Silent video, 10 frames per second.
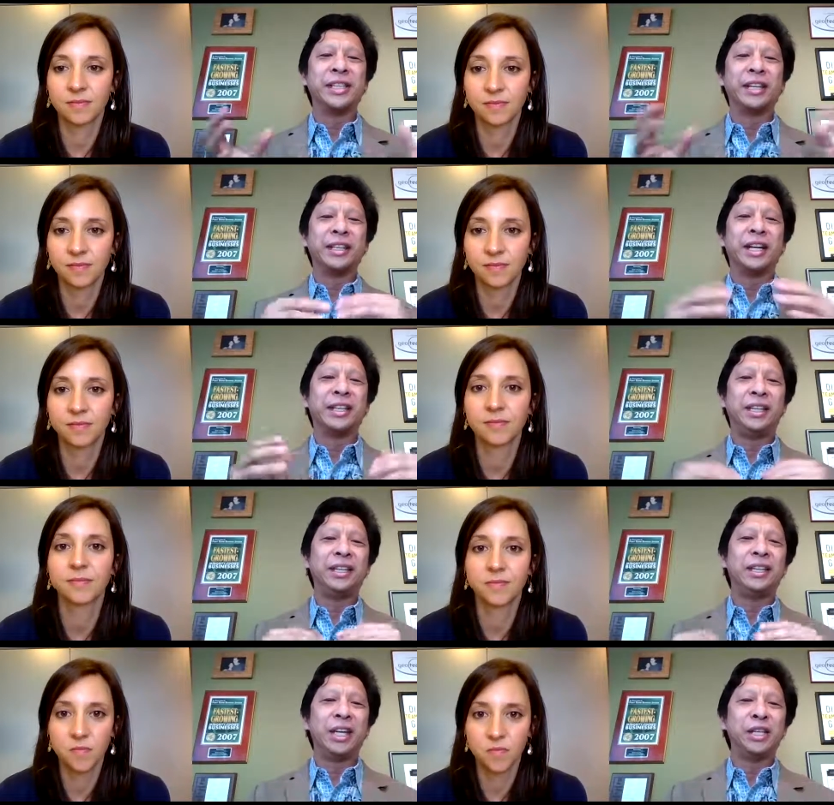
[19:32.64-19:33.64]
Speaker 1: getting that
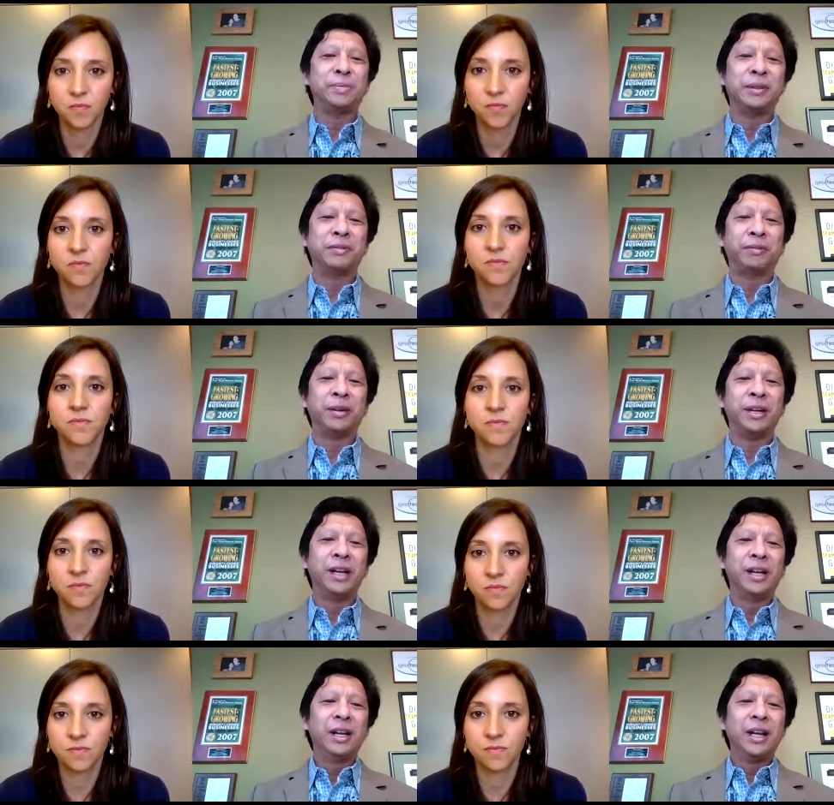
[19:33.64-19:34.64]
key engagement for it.
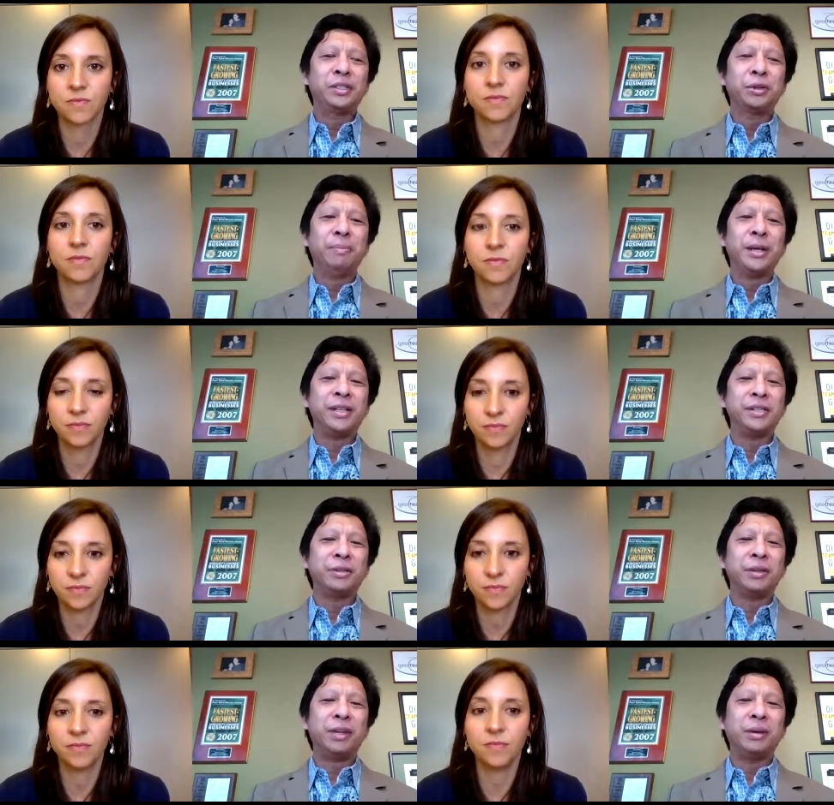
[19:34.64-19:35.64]
And so making
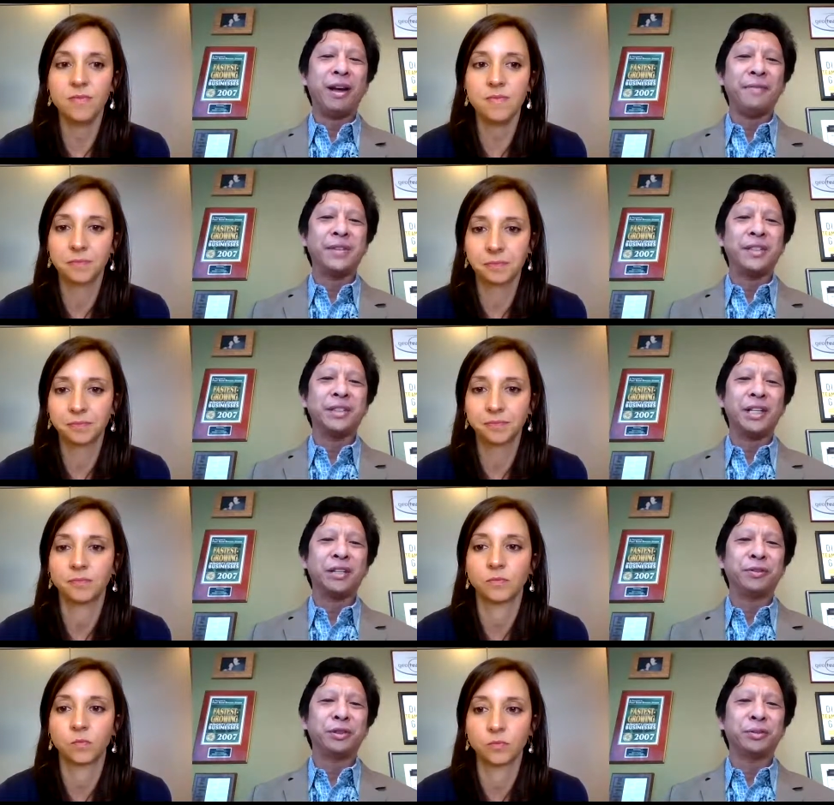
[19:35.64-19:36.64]
sure that you have a
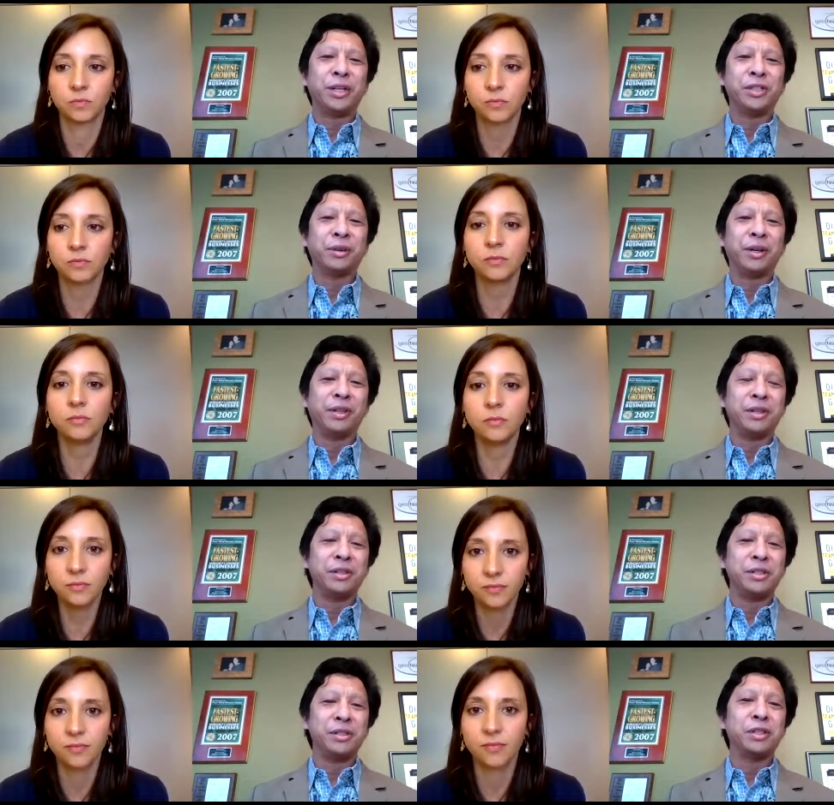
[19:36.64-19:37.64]
successful trade show, I think
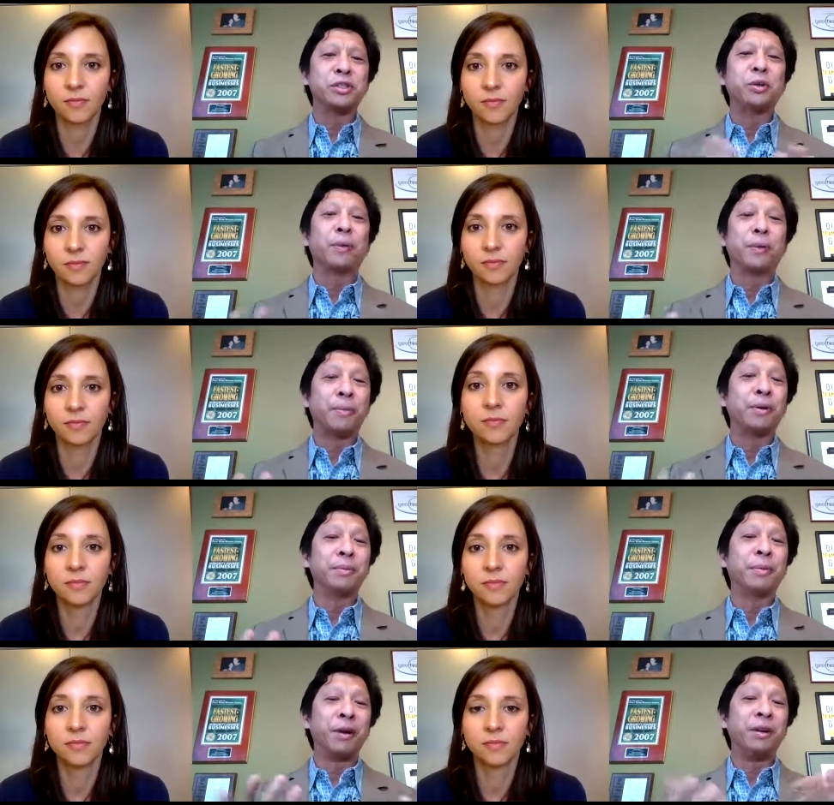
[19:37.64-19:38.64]
is, is a super
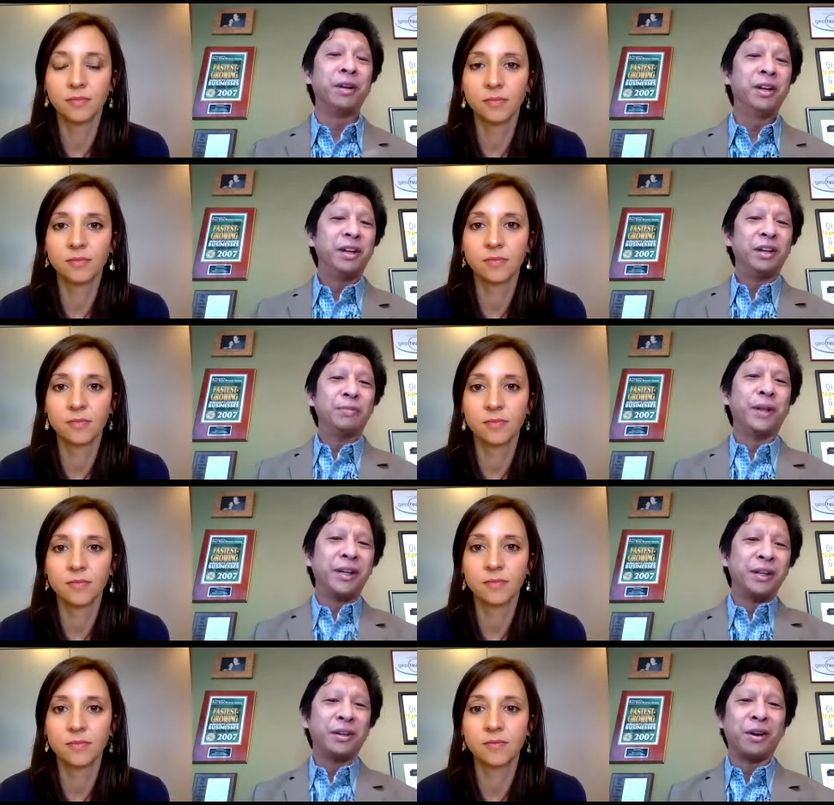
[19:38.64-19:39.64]
important part of
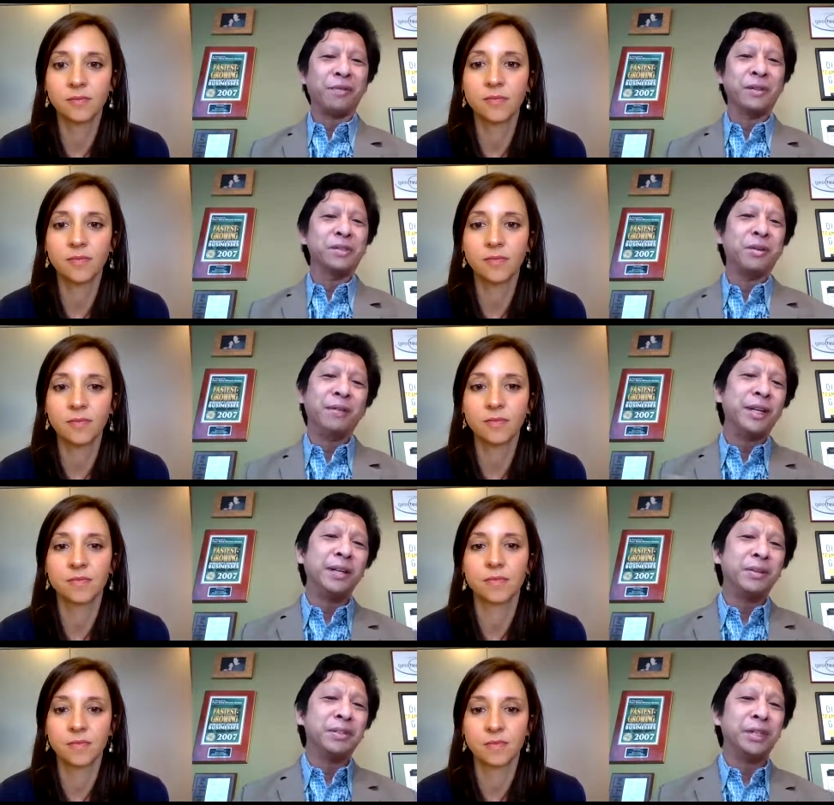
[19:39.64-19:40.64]
planning a conference. Do you have any
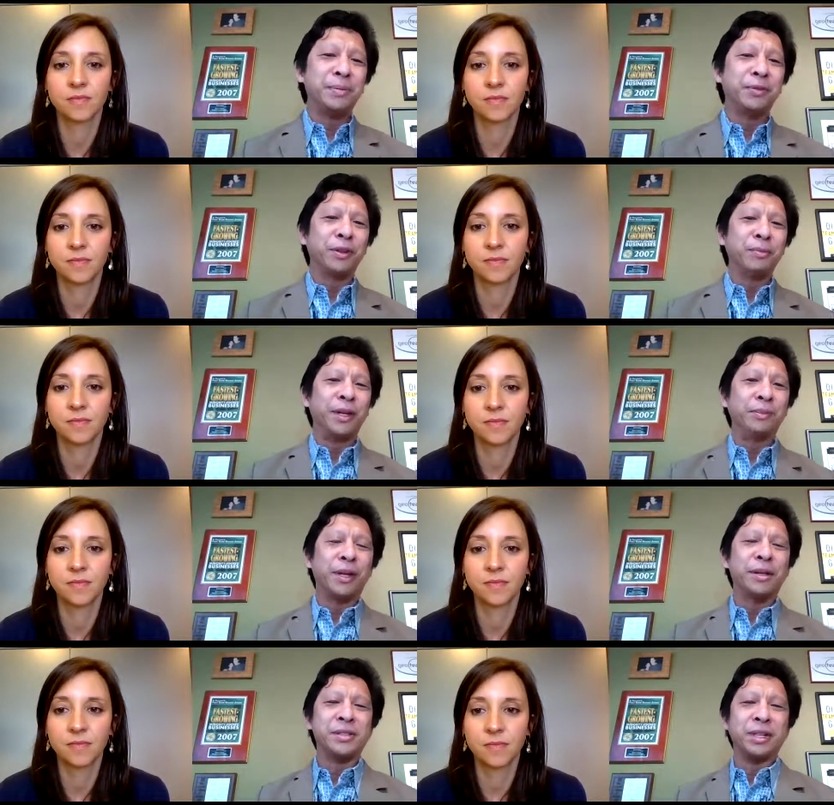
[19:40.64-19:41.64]
other tips for the meeting
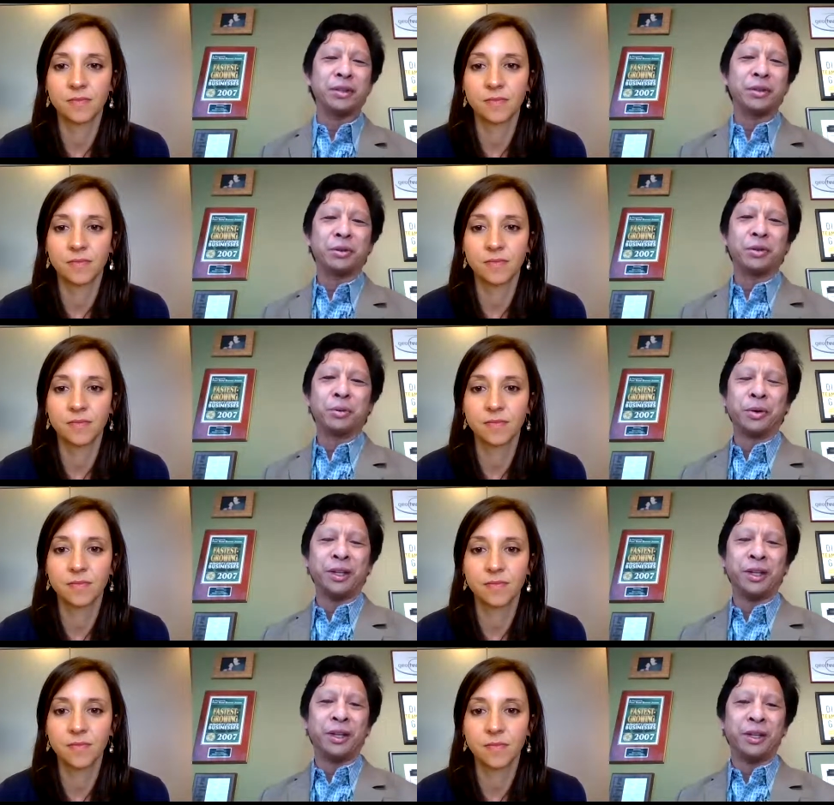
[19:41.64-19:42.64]
planners out here who are
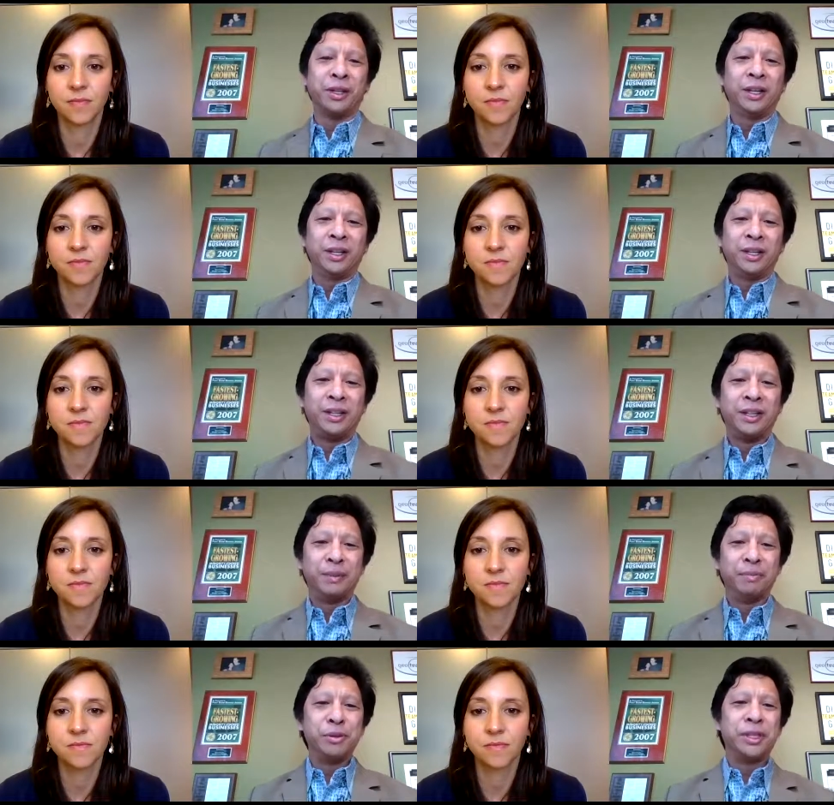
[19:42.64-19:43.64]
working on
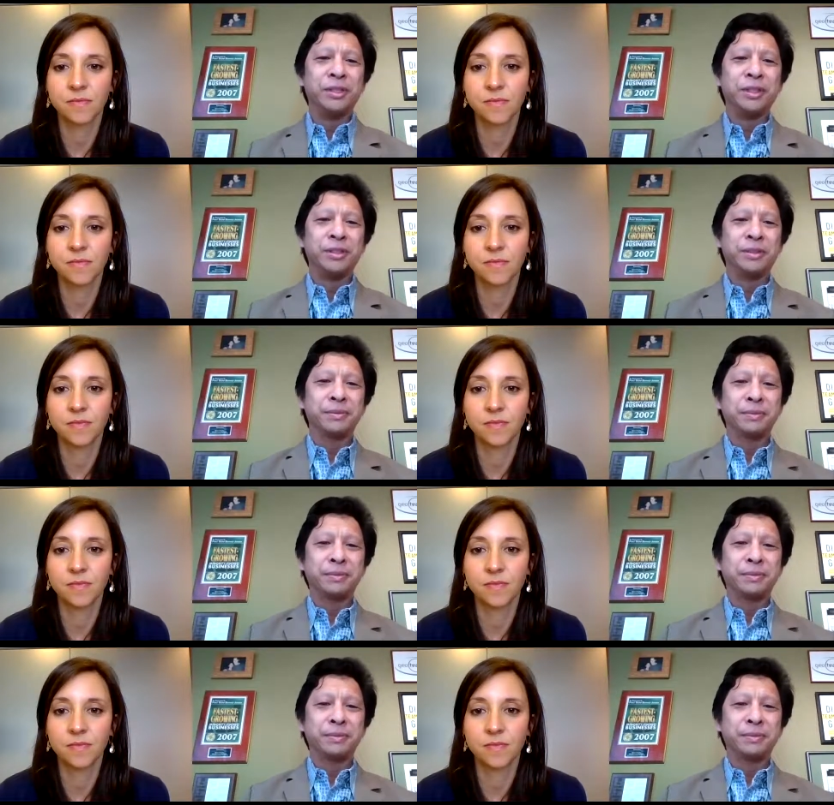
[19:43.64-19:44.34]
um, trade shows?